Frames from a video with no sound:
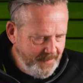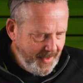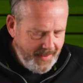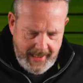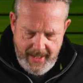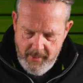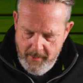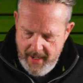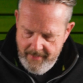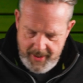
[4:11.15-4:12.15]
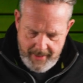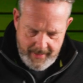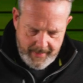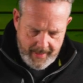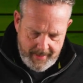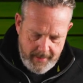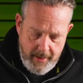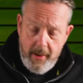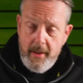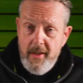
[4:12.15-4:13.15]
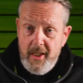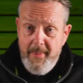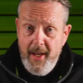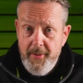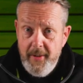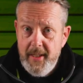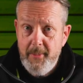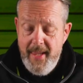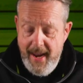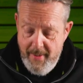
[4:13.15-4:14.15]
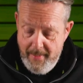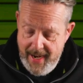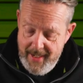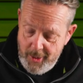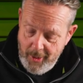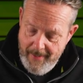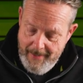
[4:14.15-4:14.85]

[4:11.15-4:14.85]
So there's a clever way of doing this, and you used to be able to do this with the MMH.